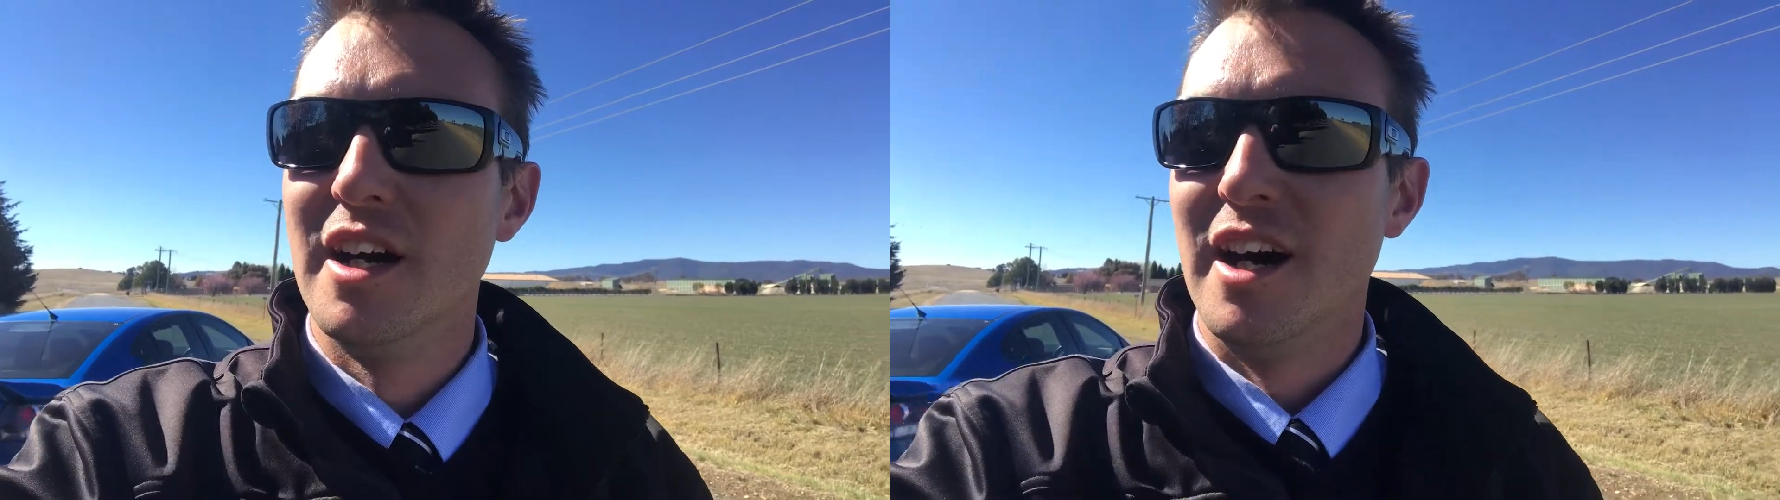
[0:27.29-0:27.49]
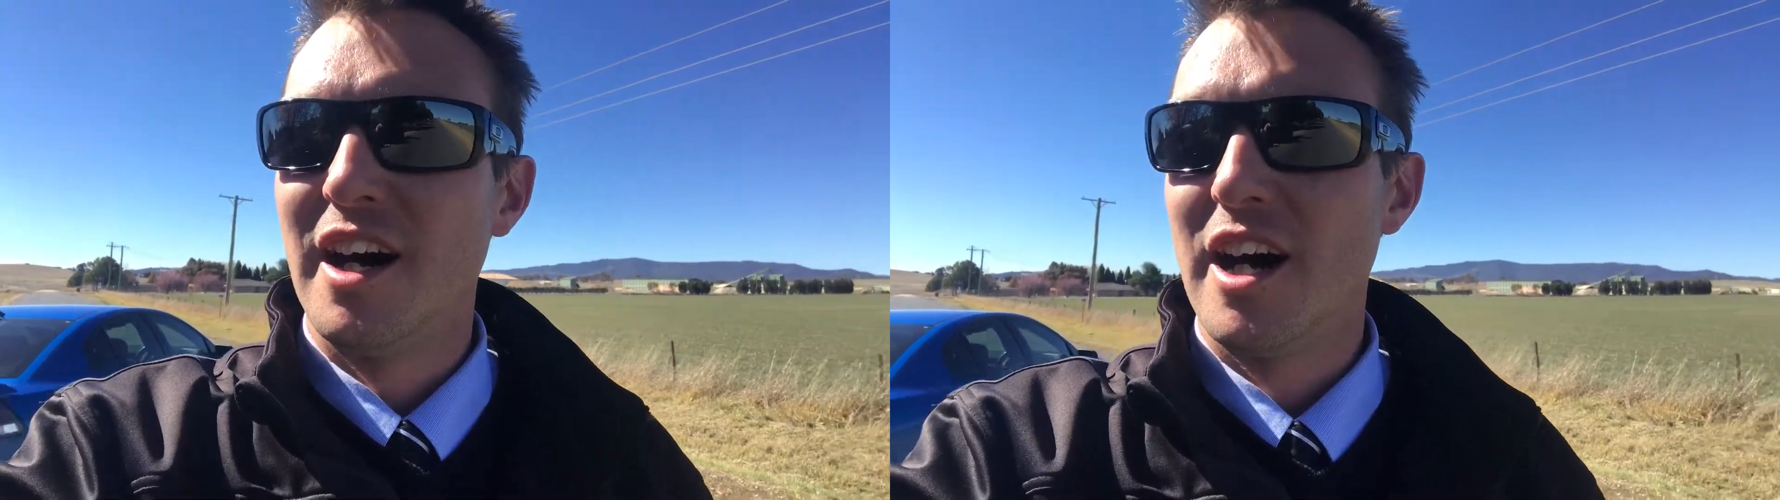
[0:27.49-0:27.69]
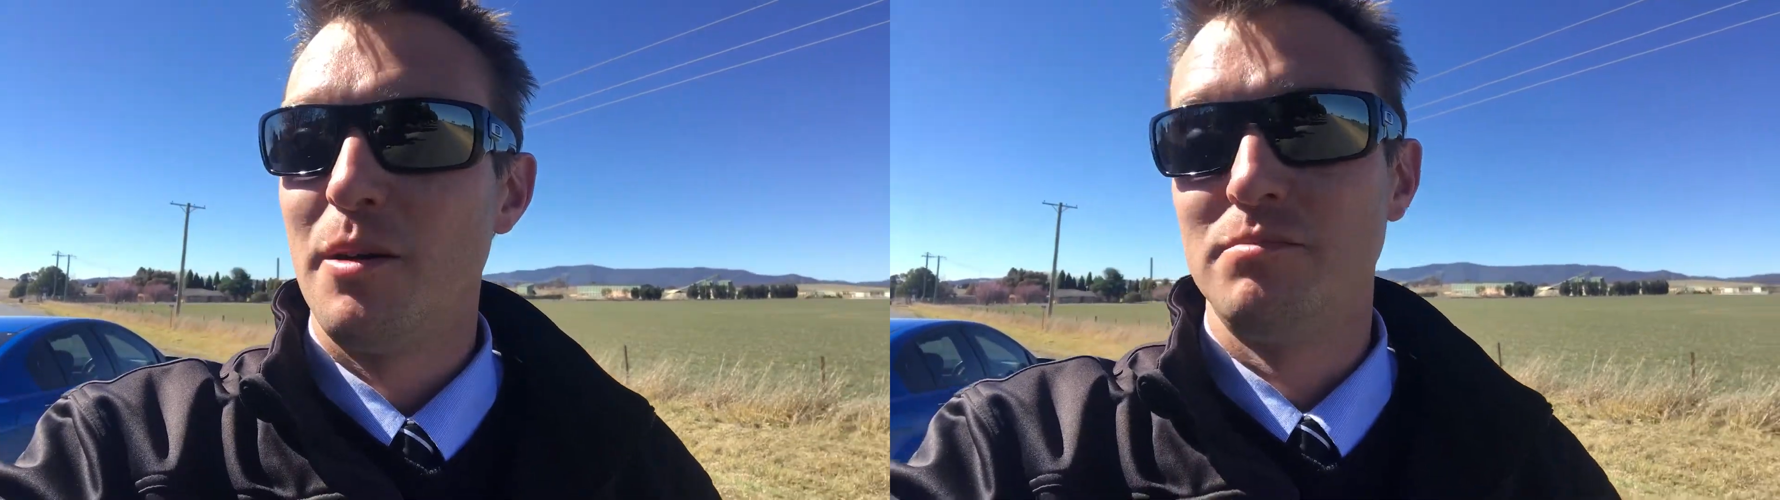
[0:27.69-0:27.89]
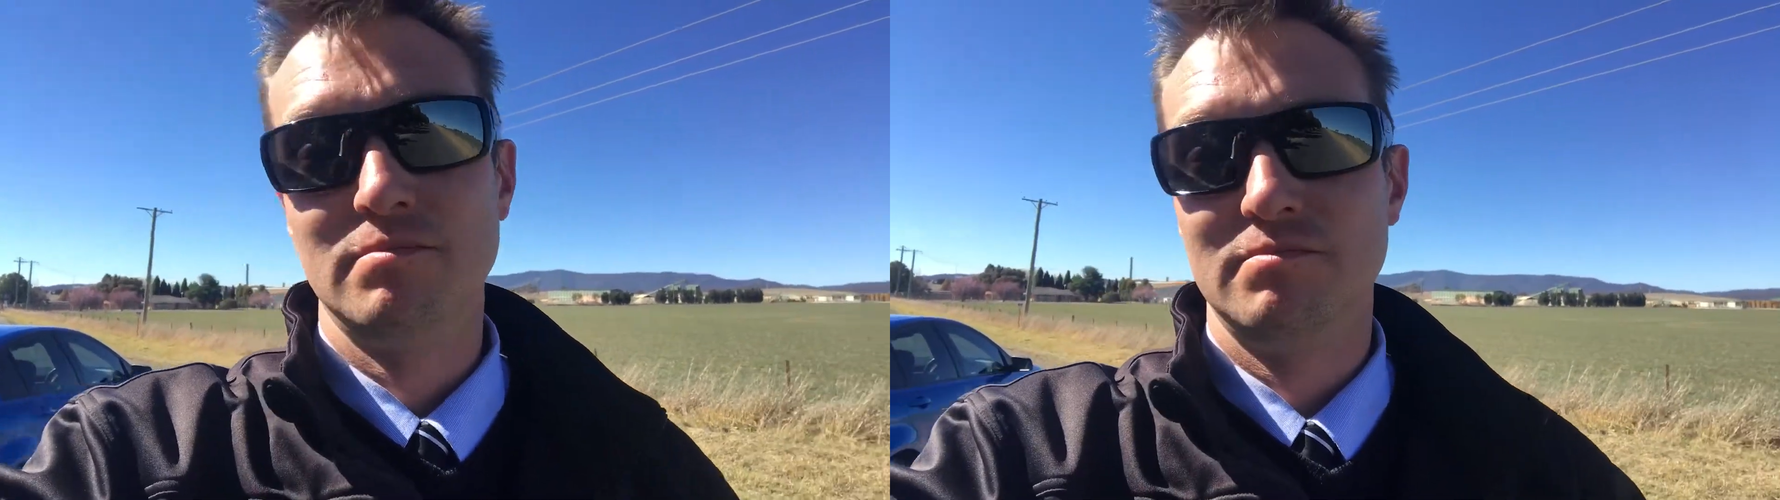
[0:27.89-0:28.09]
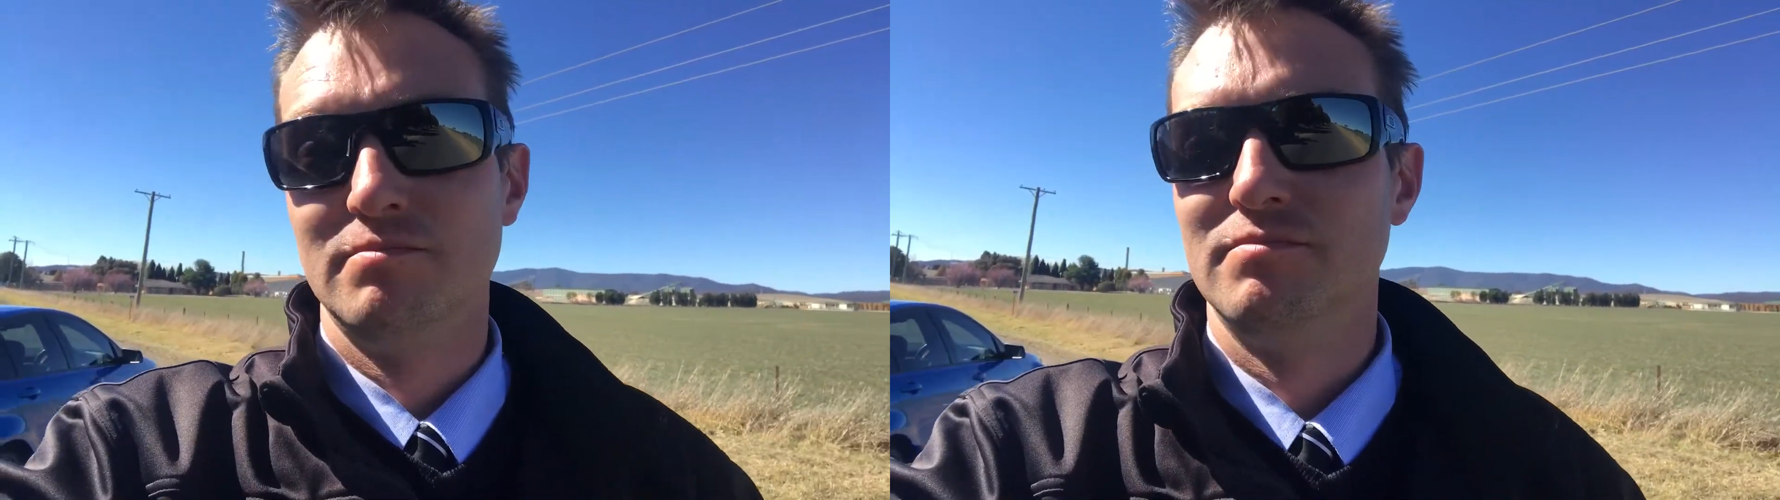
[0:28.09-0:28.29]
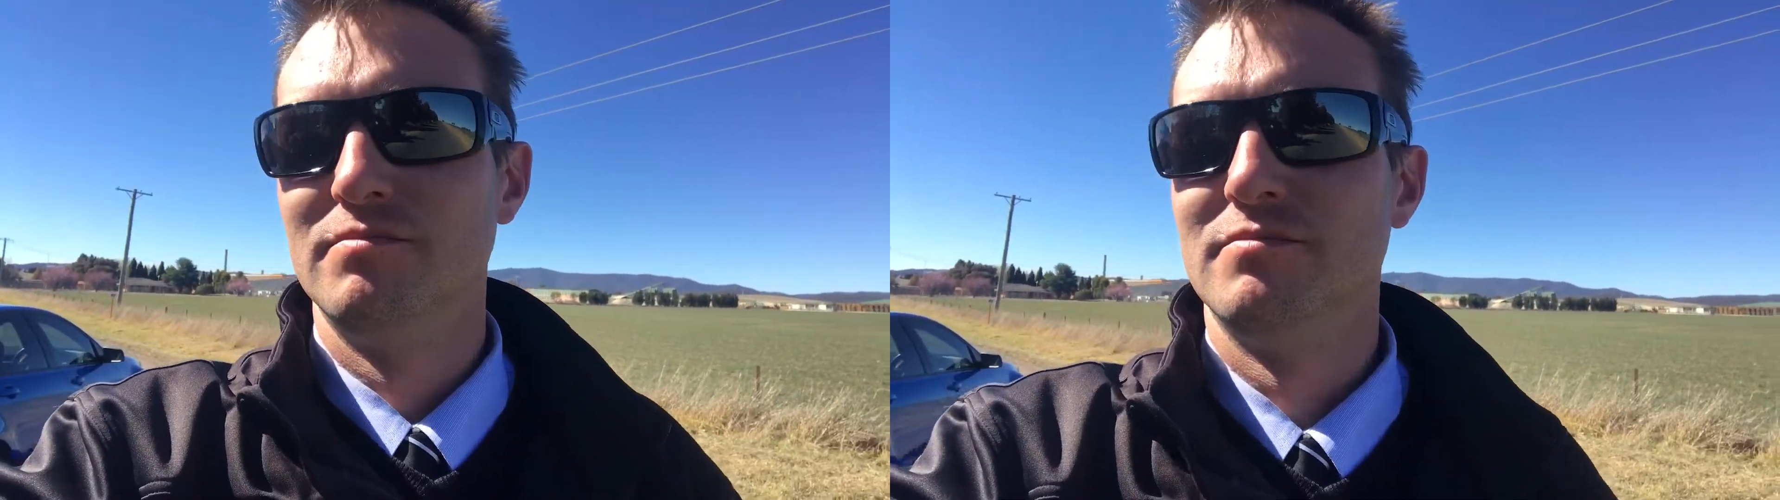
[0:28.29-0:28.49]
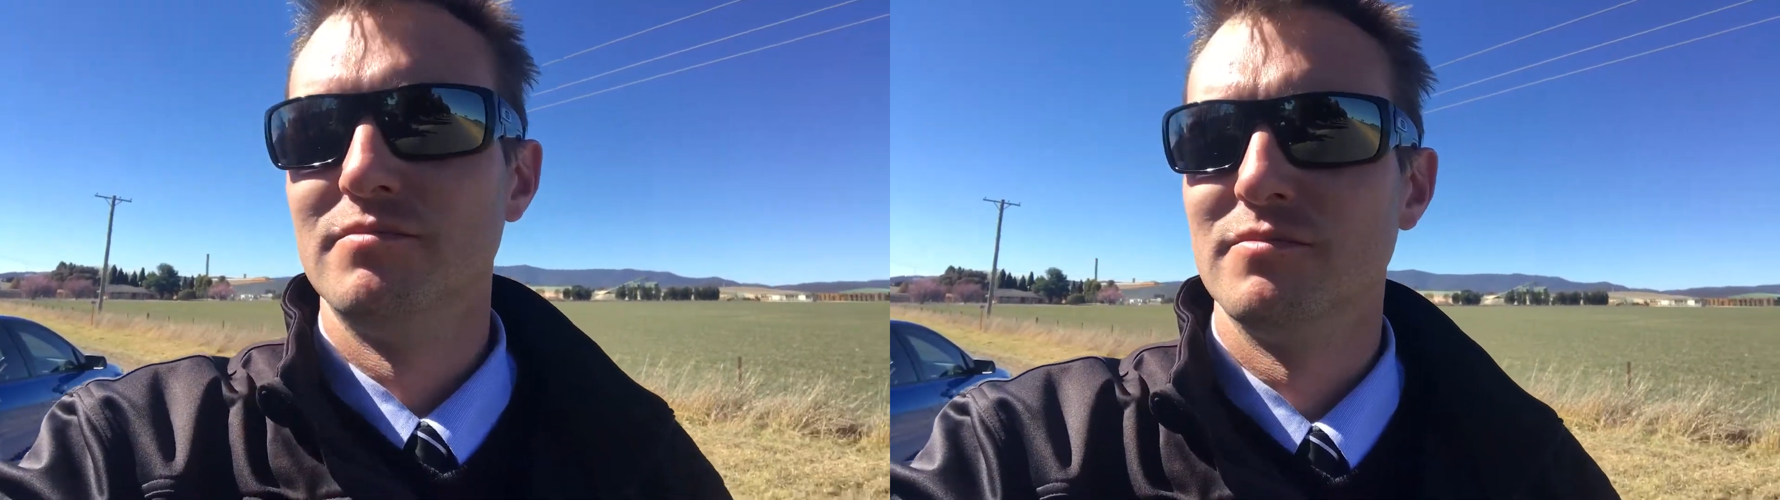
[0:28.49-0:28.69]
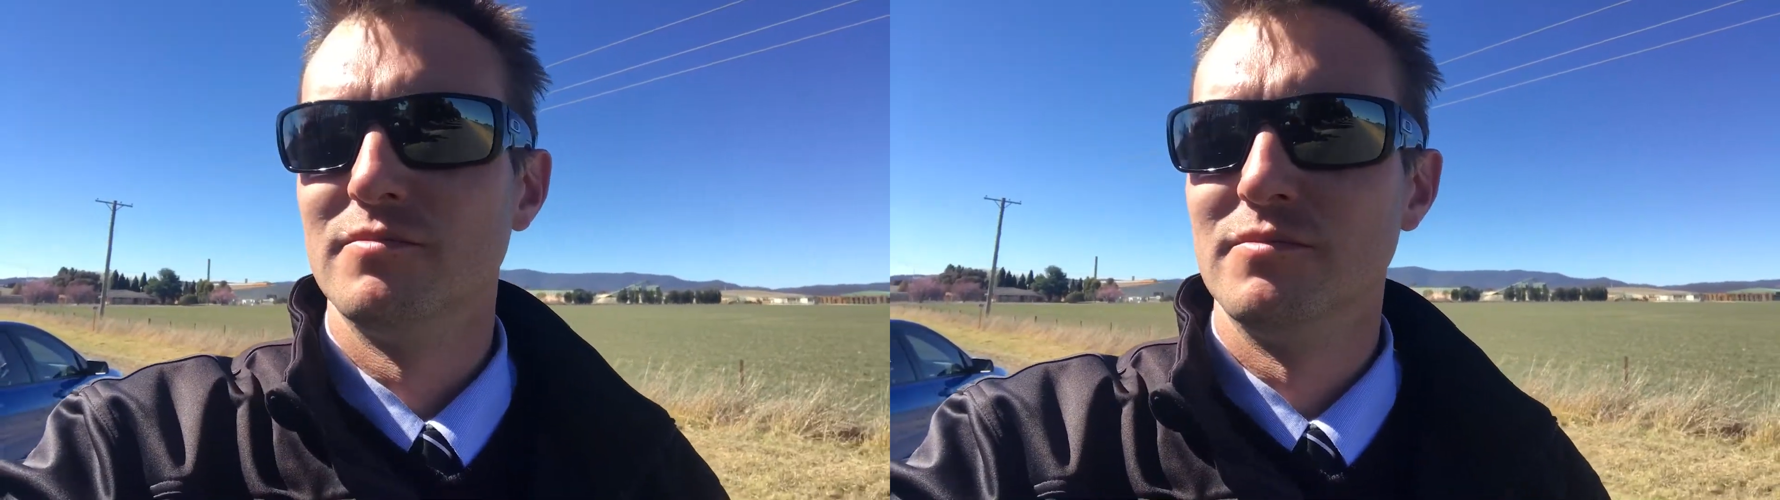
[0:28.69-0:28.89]
Um,
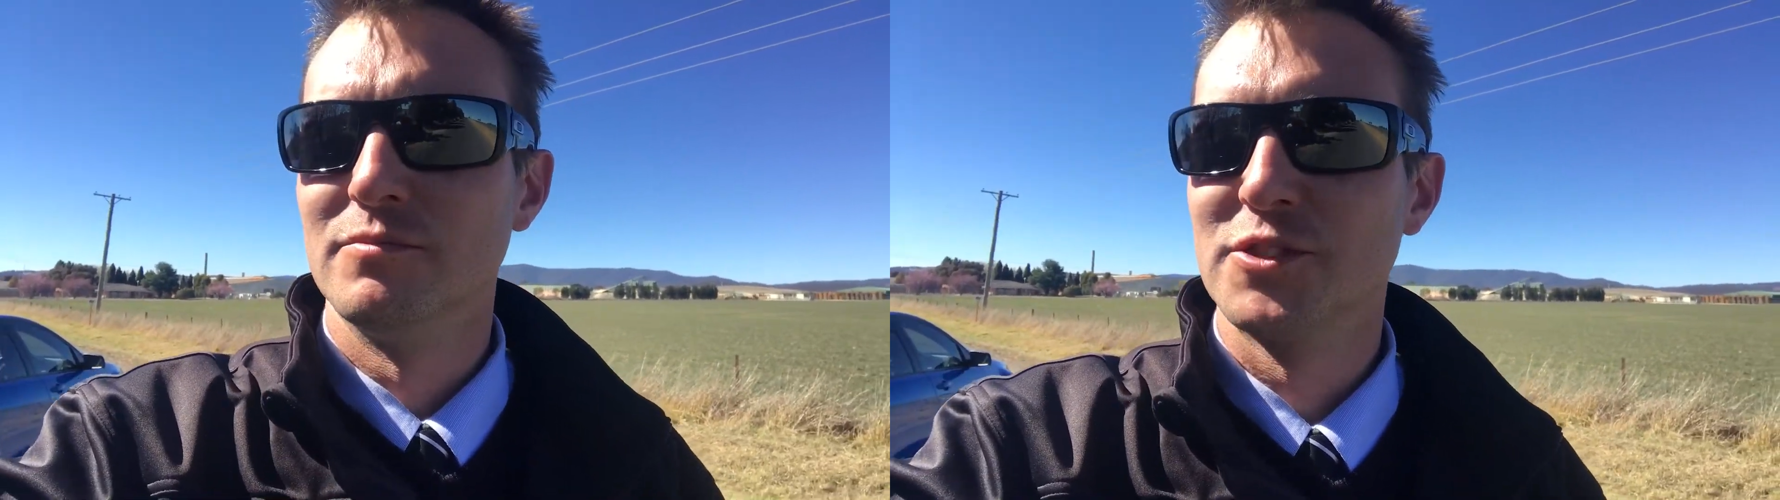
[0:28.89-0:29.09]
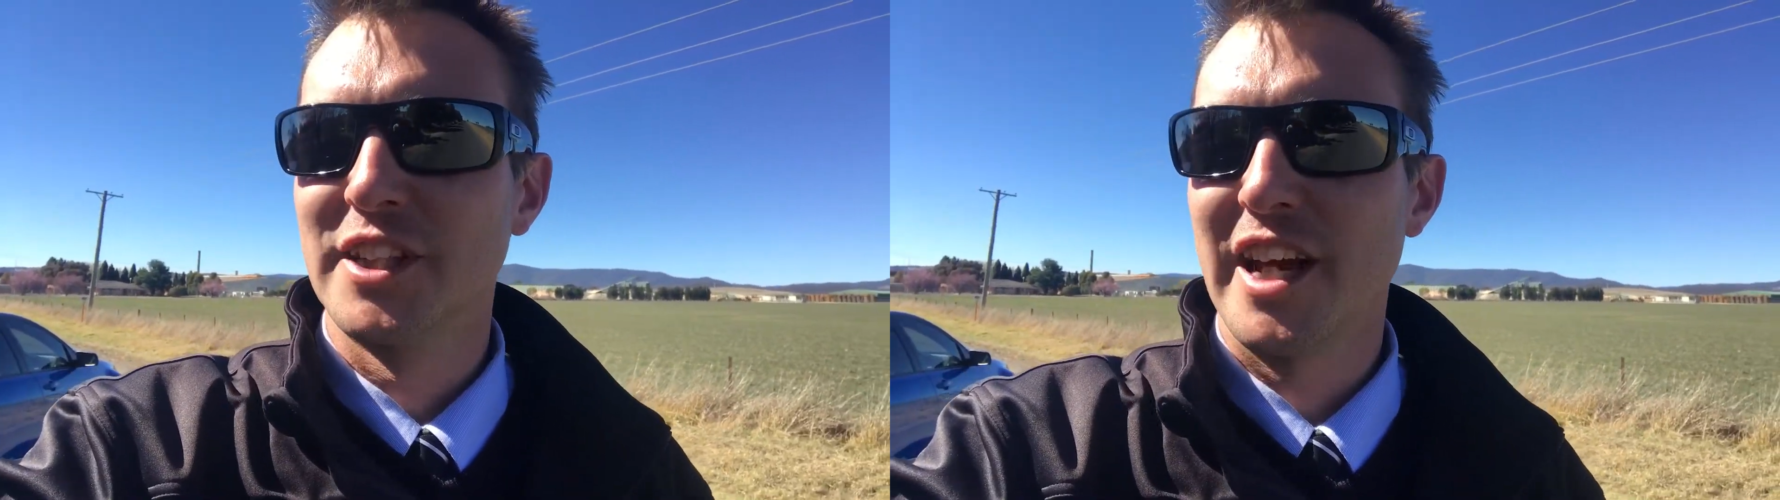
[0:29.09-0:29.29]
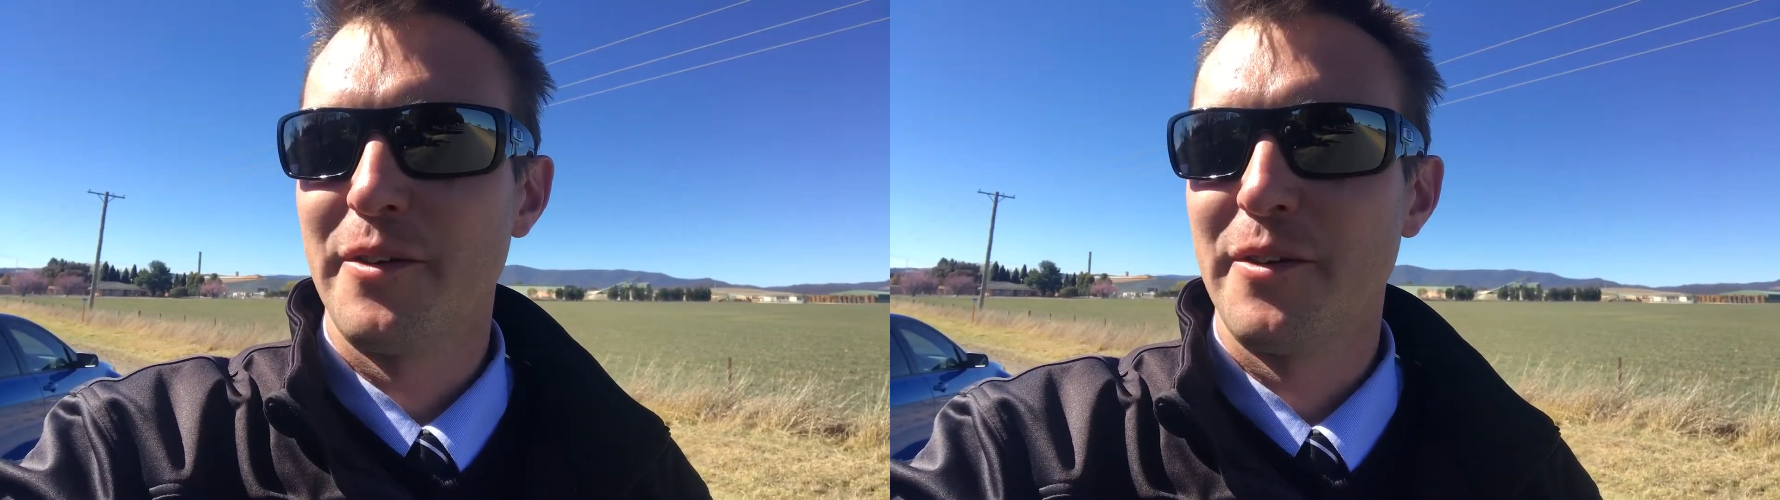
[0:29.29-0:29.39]
we'll see how